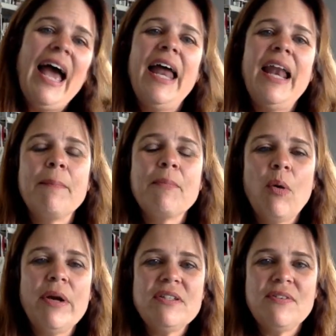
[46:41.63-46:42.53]
And I'm
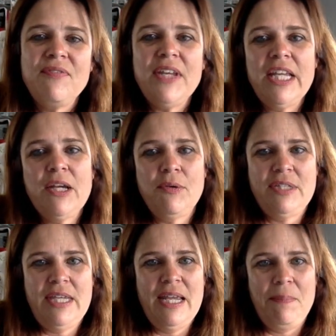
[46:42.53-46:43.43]
going to
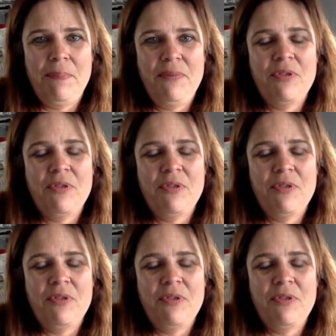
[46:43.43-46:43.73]
videotape